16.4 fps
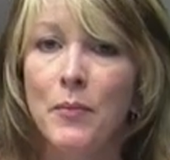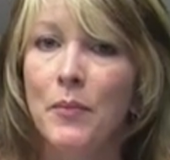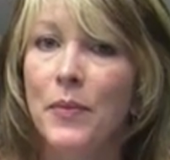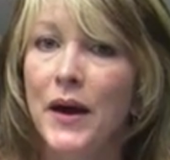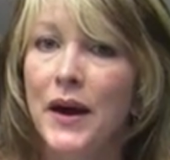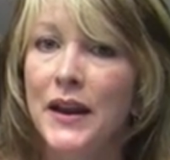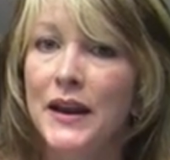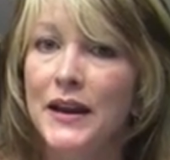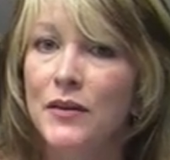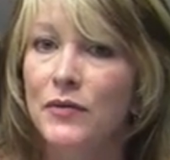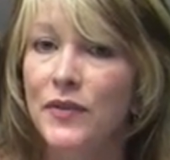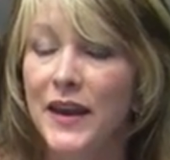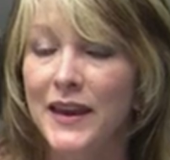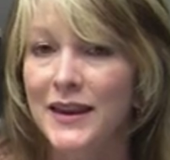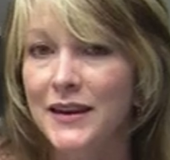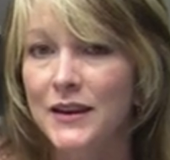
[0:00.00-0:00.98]
But if
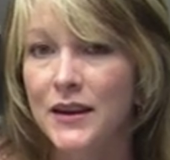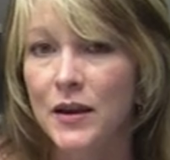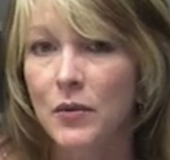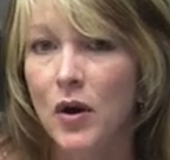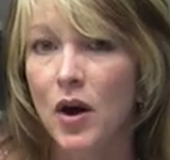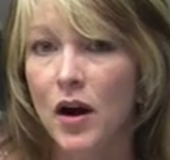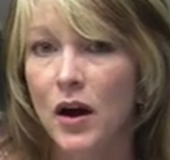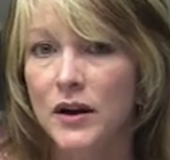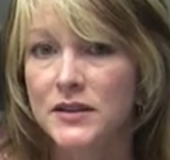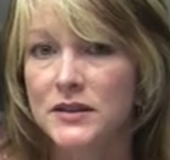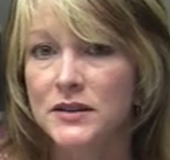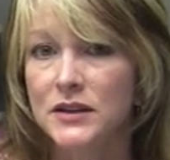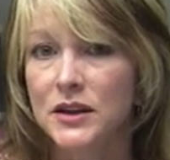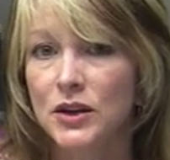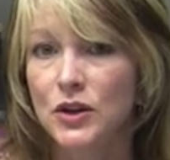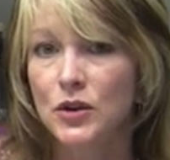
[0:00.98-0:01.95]
they end up
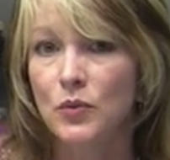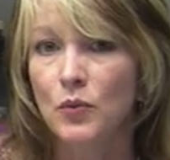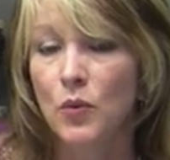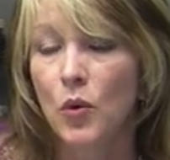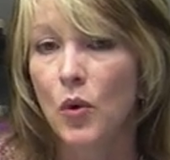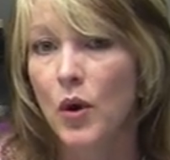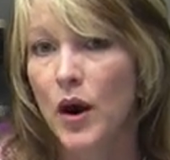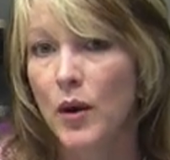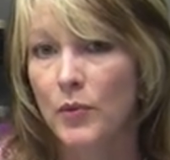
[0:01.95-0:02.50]
costing you more